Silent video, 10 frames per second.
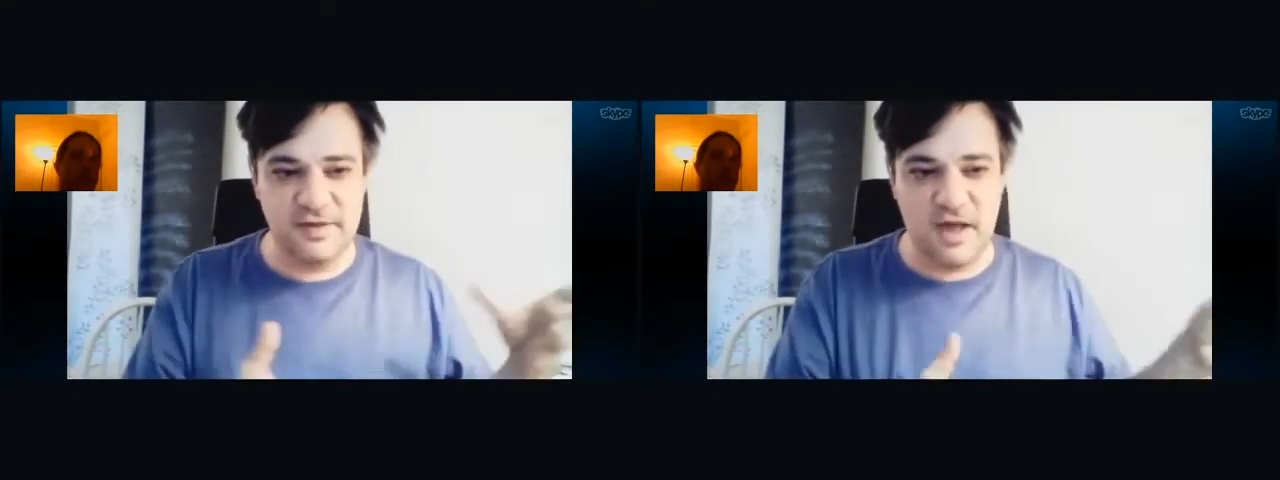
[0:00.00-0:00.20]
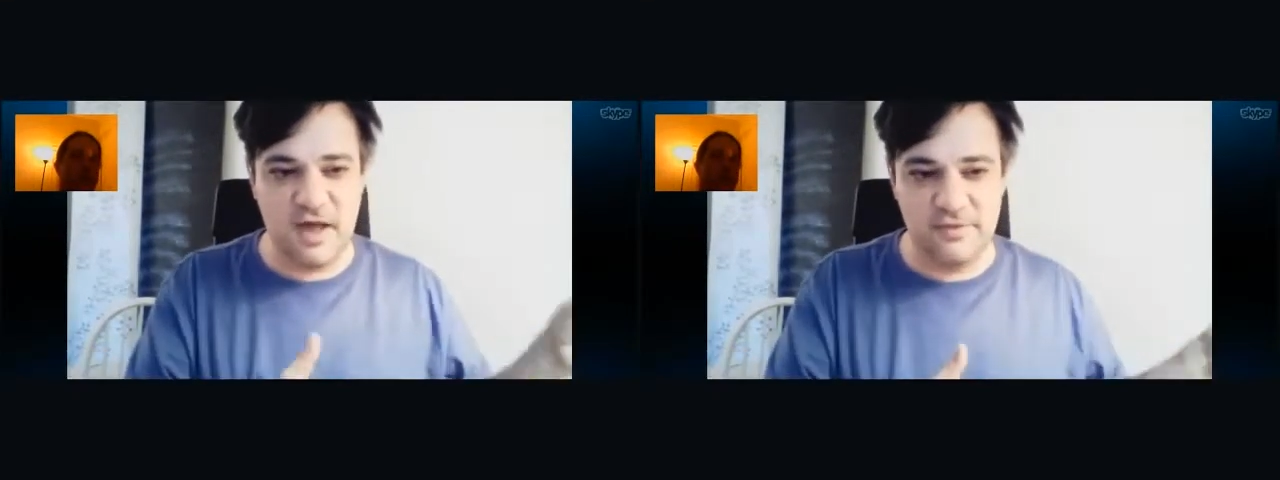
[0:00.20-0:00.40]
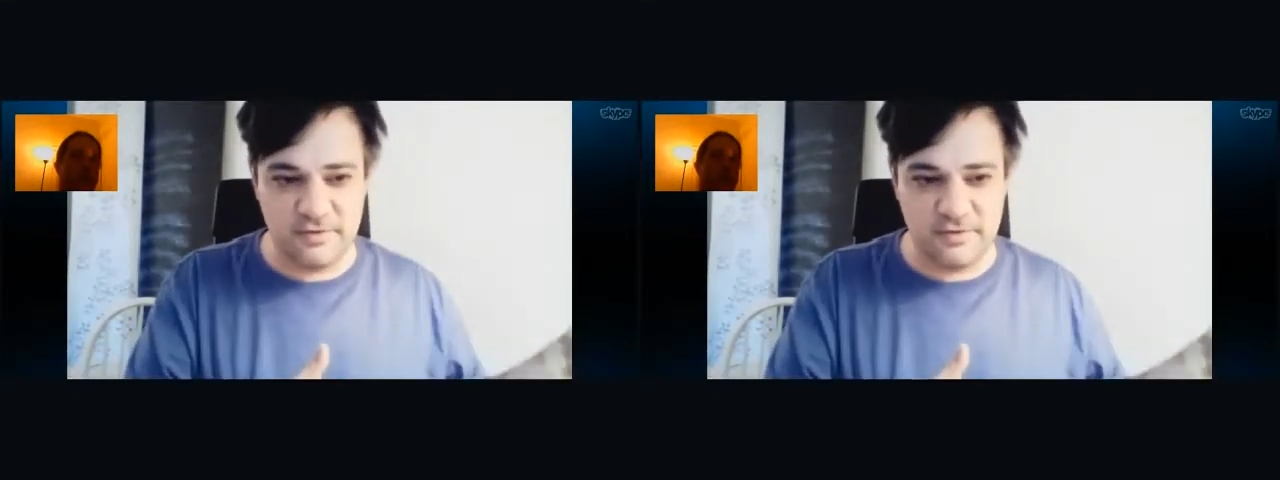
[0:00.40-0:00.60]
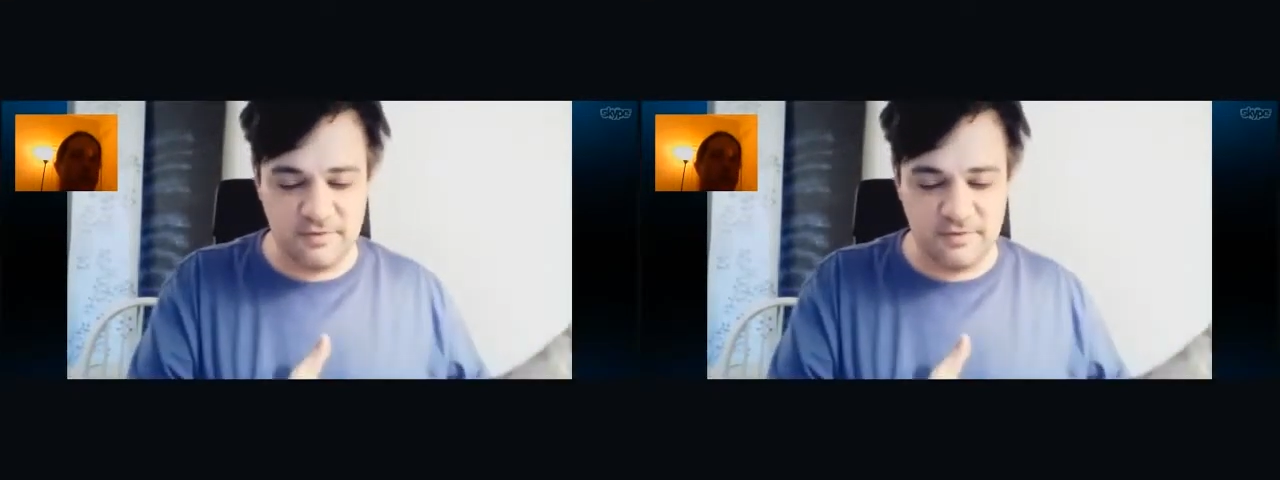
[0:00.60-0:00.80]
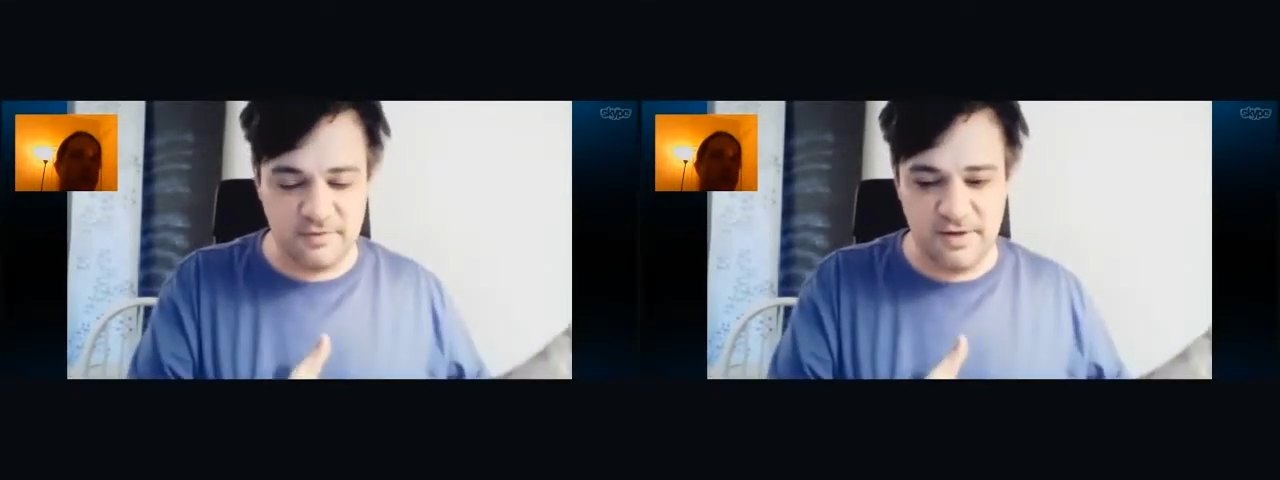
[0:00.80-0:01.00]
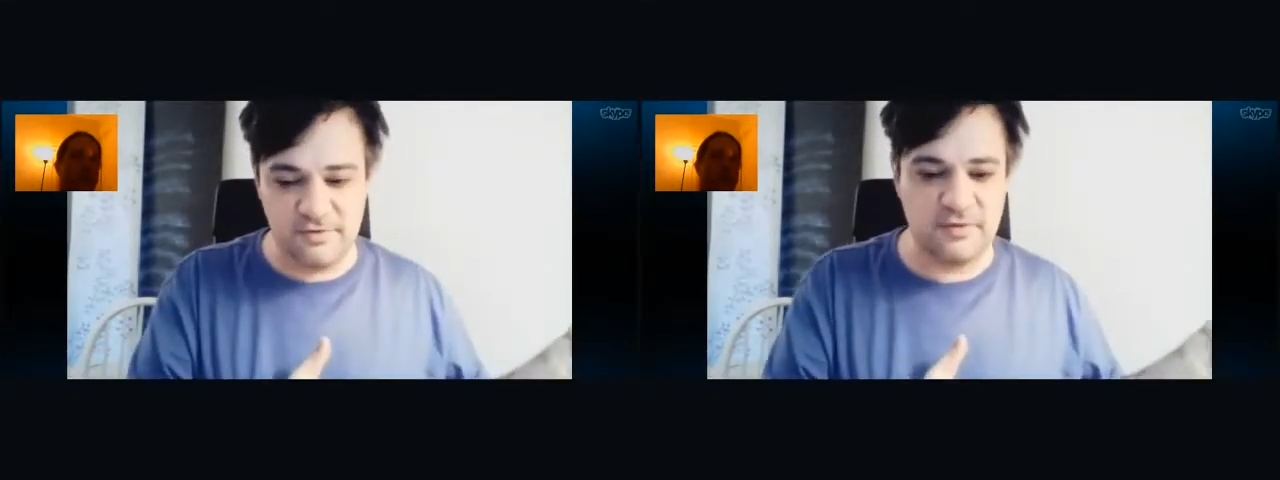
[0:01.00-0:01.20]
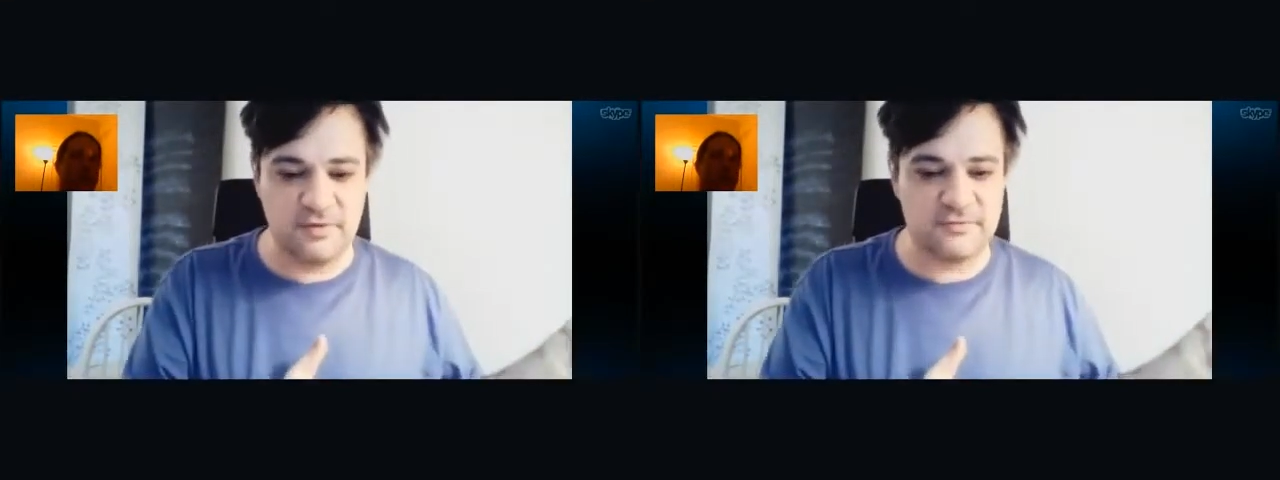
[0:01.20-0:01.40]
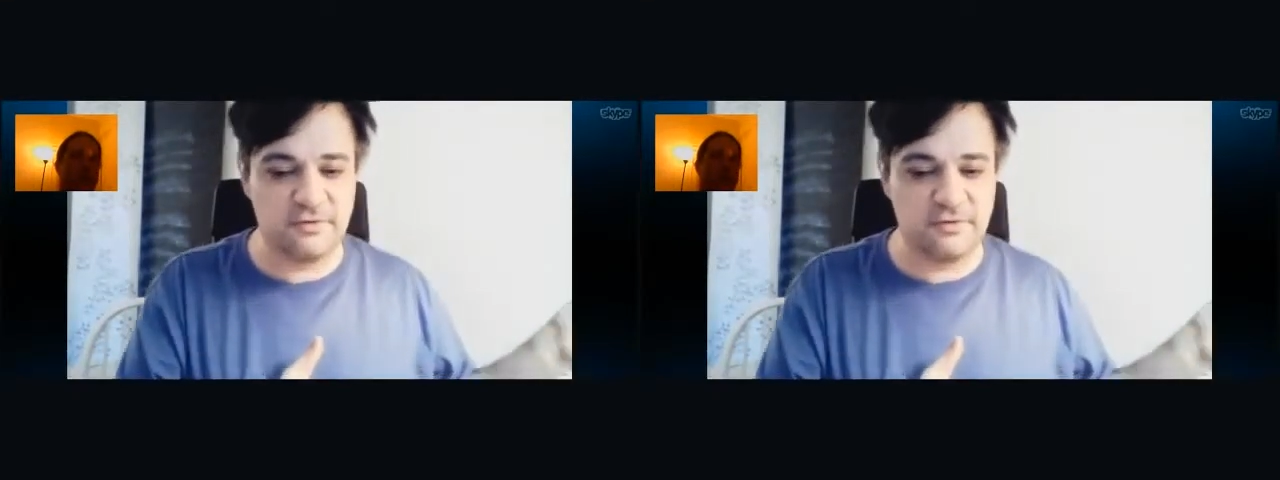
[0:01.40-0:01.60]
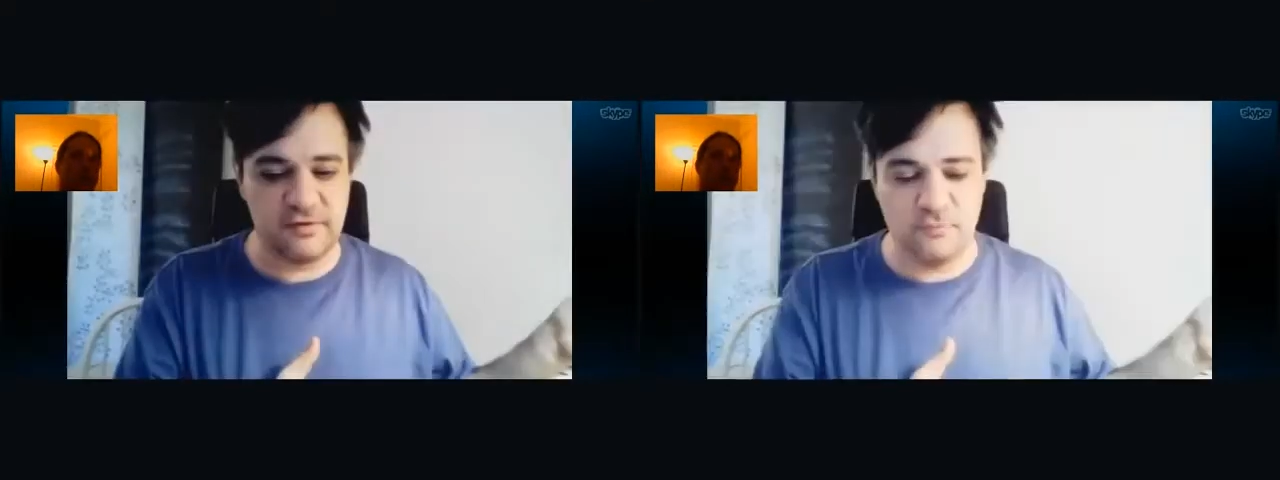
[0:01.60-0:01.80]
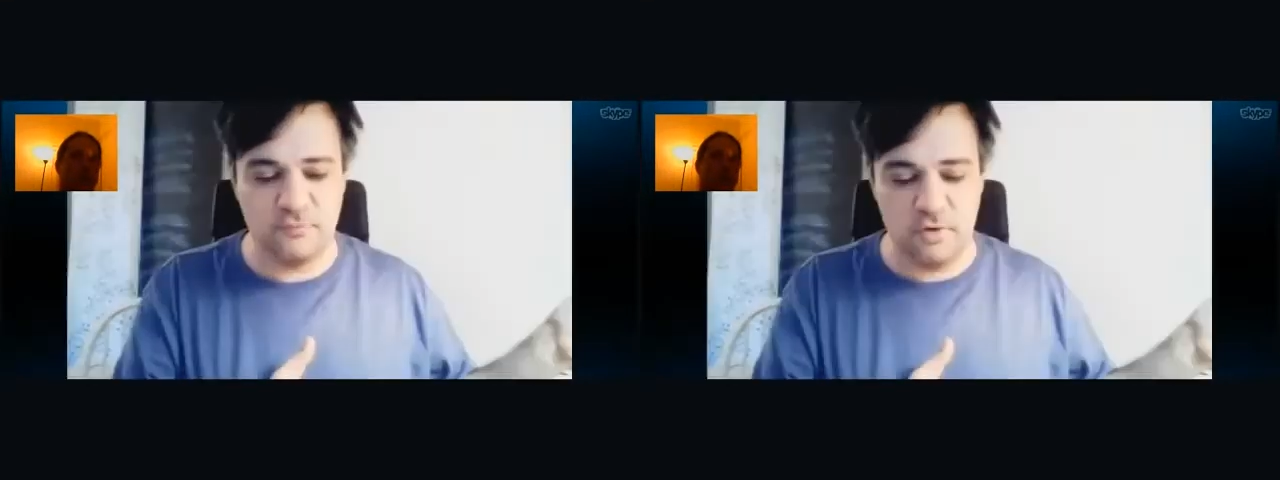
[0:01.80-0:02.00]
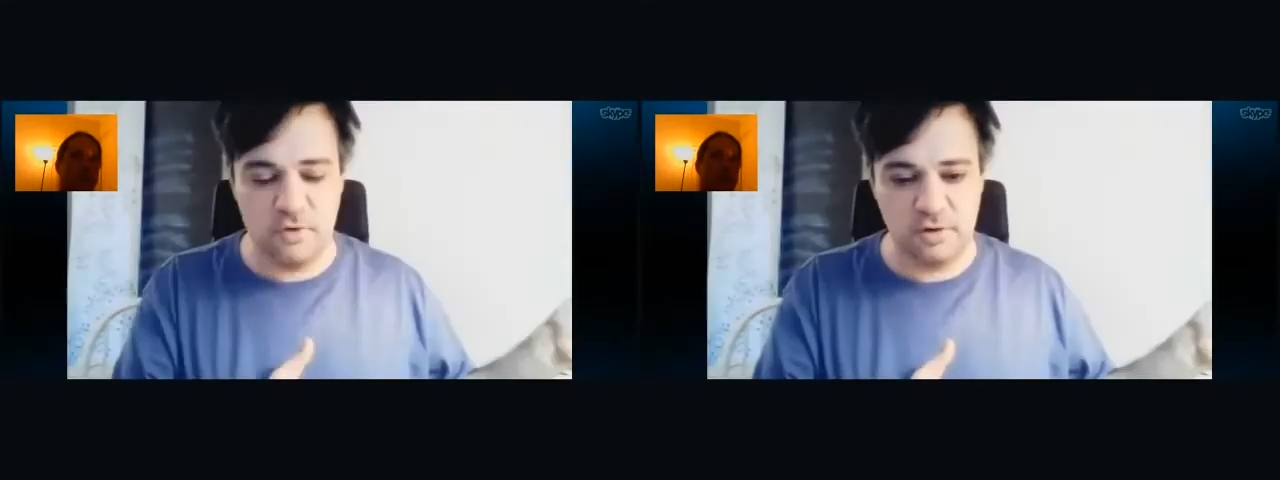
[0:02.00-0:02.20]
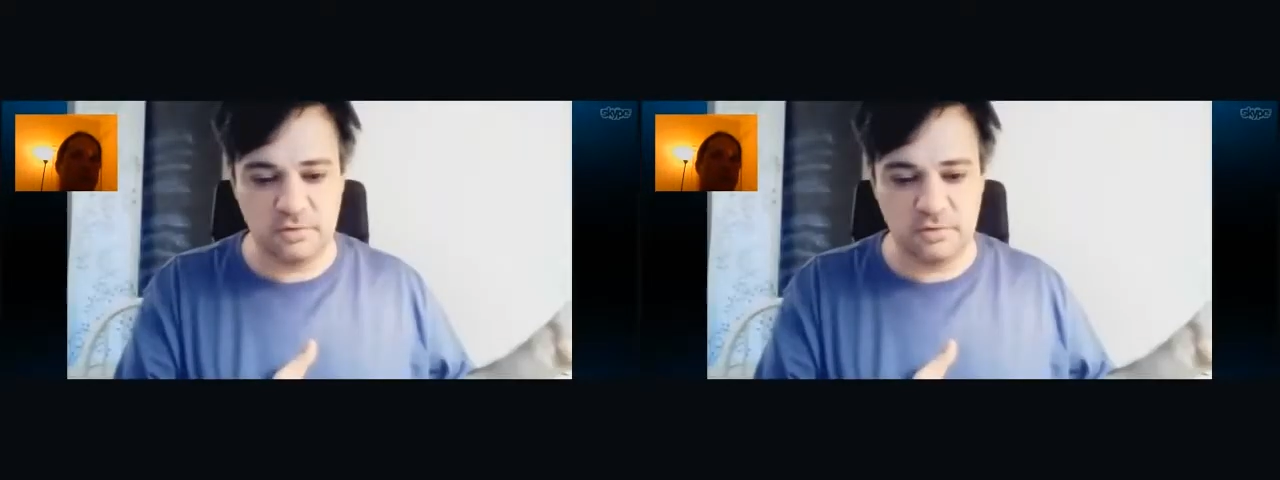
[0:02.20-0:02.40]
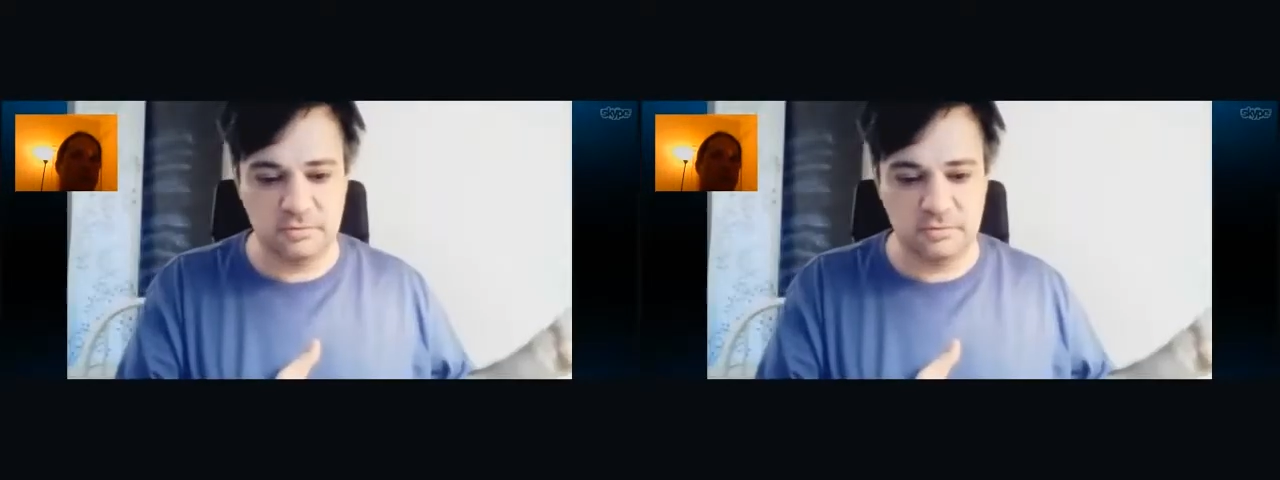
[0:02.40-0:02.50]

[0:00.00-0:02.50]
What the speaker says: You see other Peter Sellers characters more.